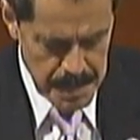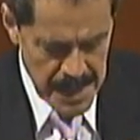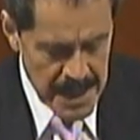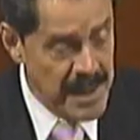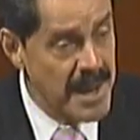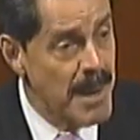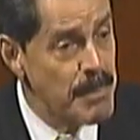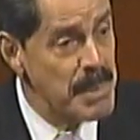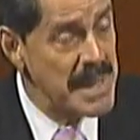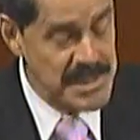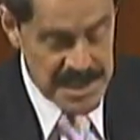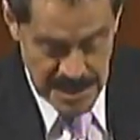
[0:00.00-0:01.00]
and
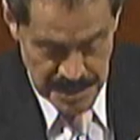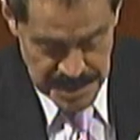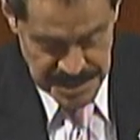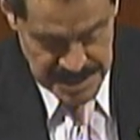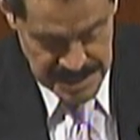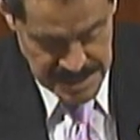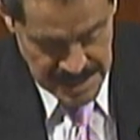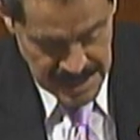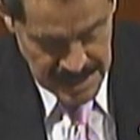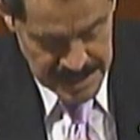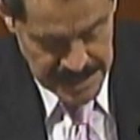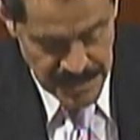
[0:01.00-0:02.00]
complex illnesses
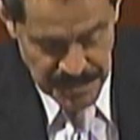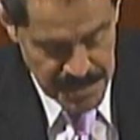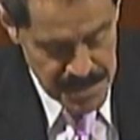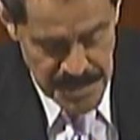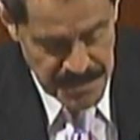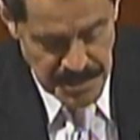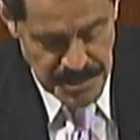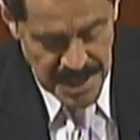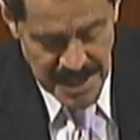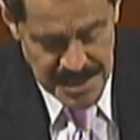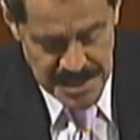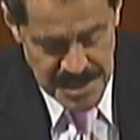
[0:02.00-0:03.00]
that very few
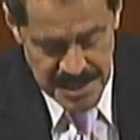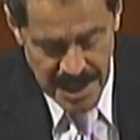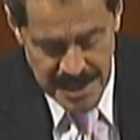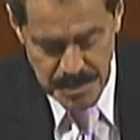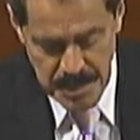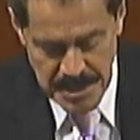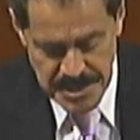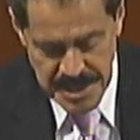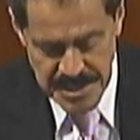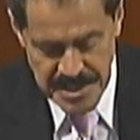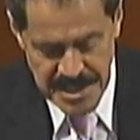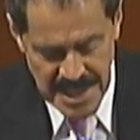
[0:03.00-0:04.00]
doctors and hospitals
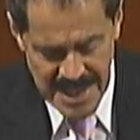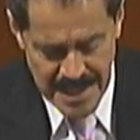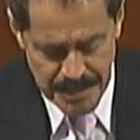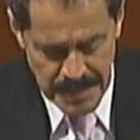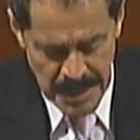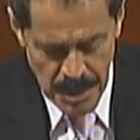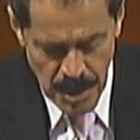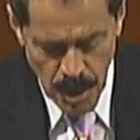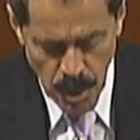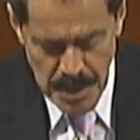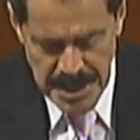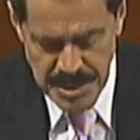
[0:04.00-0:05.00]
understand.
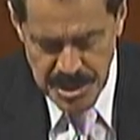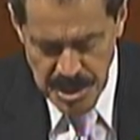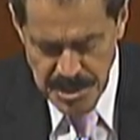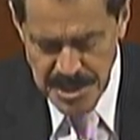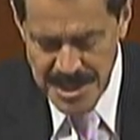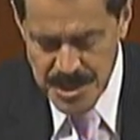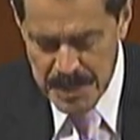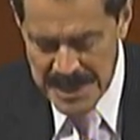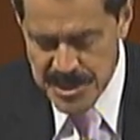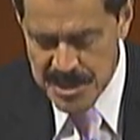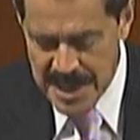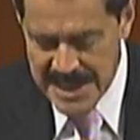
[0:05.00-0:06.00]
Only certain
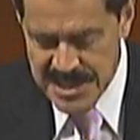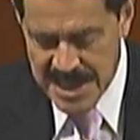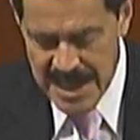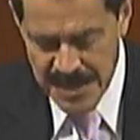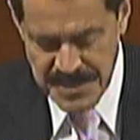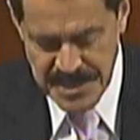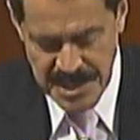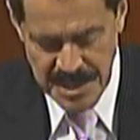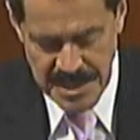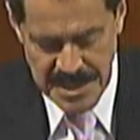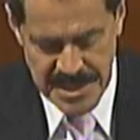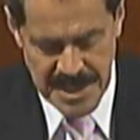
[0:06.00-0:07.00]
specialized care
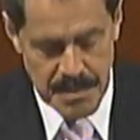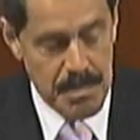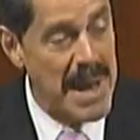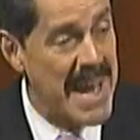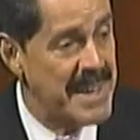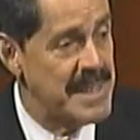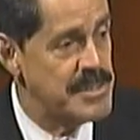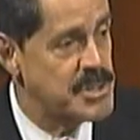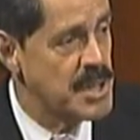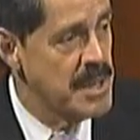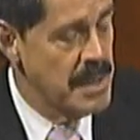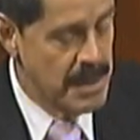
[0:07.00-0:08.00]
facilities can
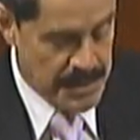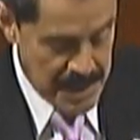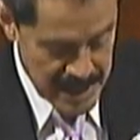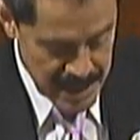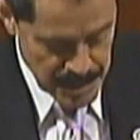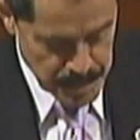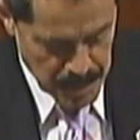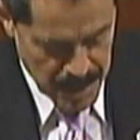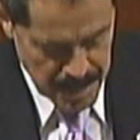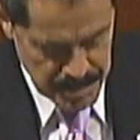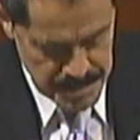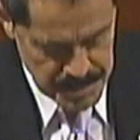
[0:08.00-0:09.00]
manage their health
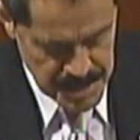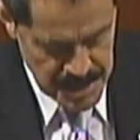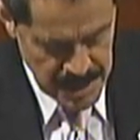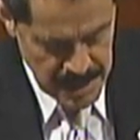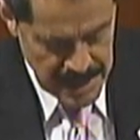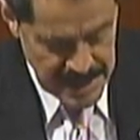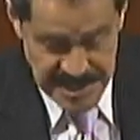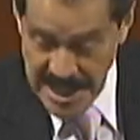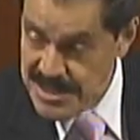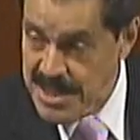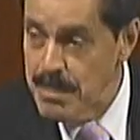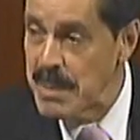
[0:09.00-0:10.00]
problems. As
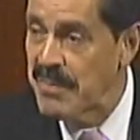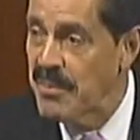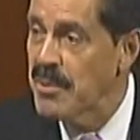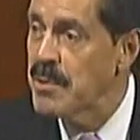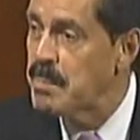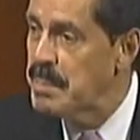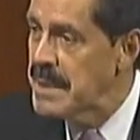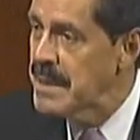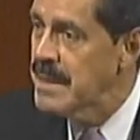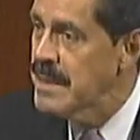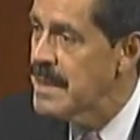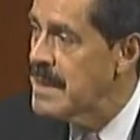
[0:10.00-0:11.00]
I said before, the
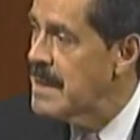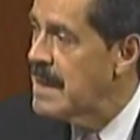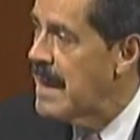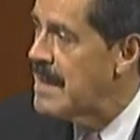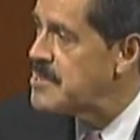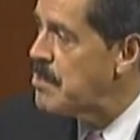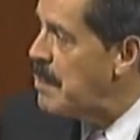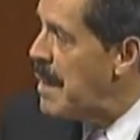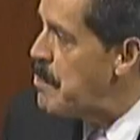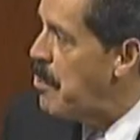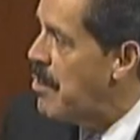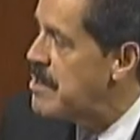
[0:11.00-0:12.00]
bill has a
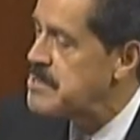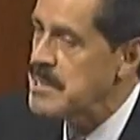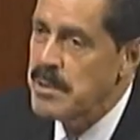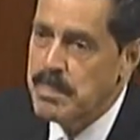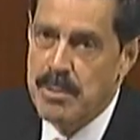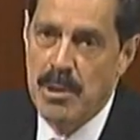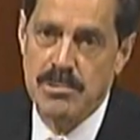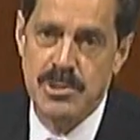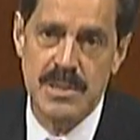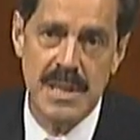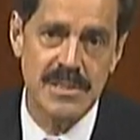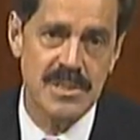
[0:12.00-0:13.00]
bipartisan
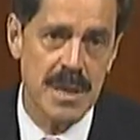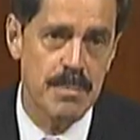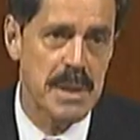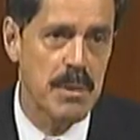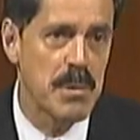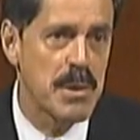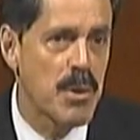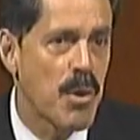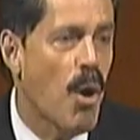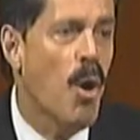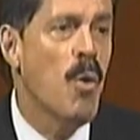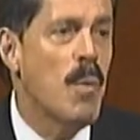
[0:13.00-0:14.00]
approach, and that's something we
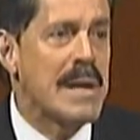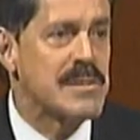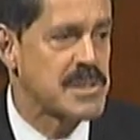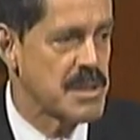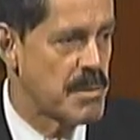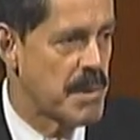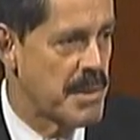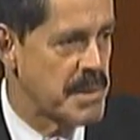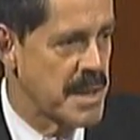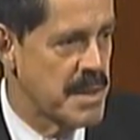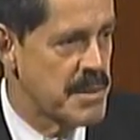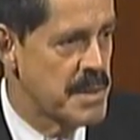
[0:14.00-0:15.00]
don't always see around
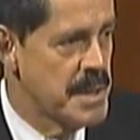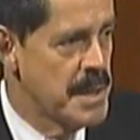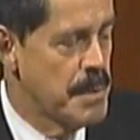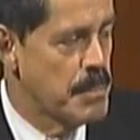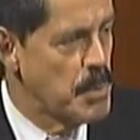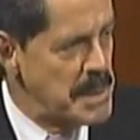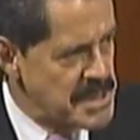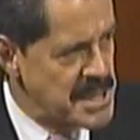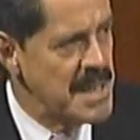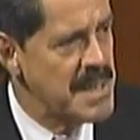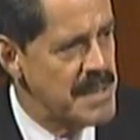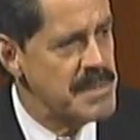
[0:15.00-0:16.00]
here, but we
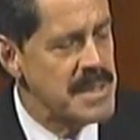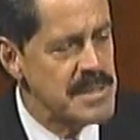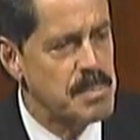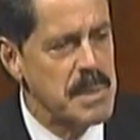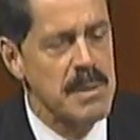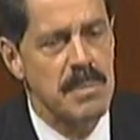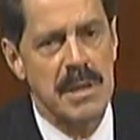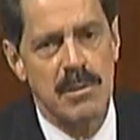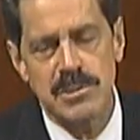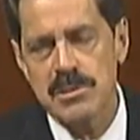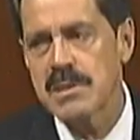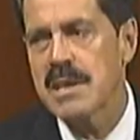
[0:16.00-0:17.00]
see it on this bill
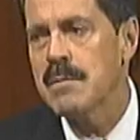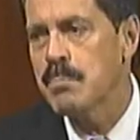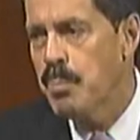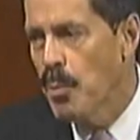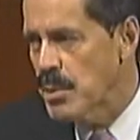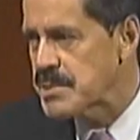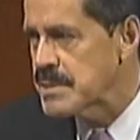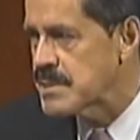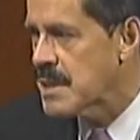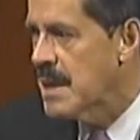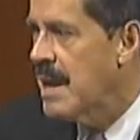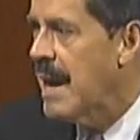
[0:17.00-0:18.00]
because of the
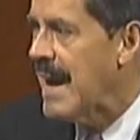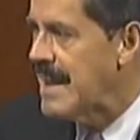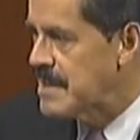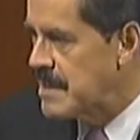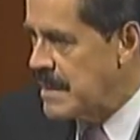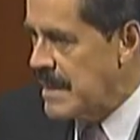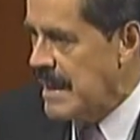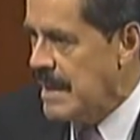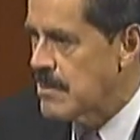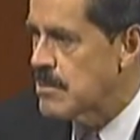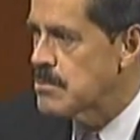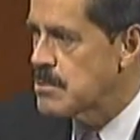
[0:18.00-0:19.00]
importance and the
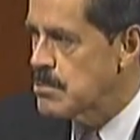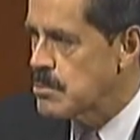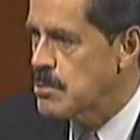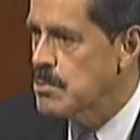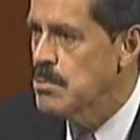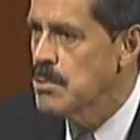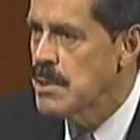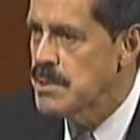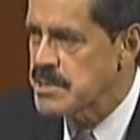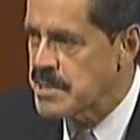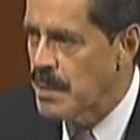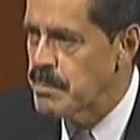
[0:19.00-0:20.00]
need to do
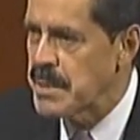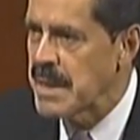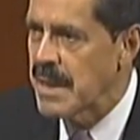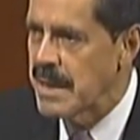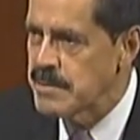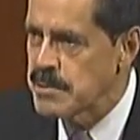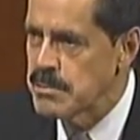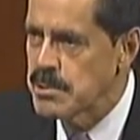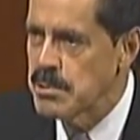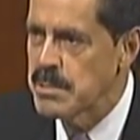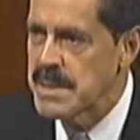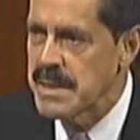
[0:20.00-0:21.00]
something and to
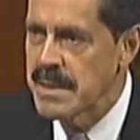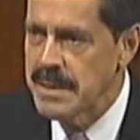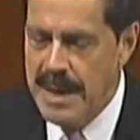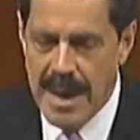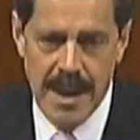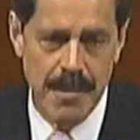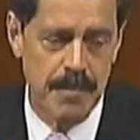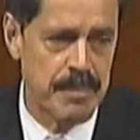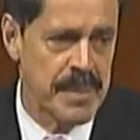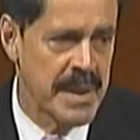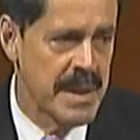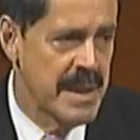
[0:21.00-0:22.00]
do it now.
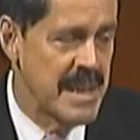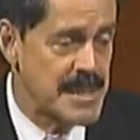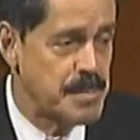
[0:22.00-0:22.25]
It's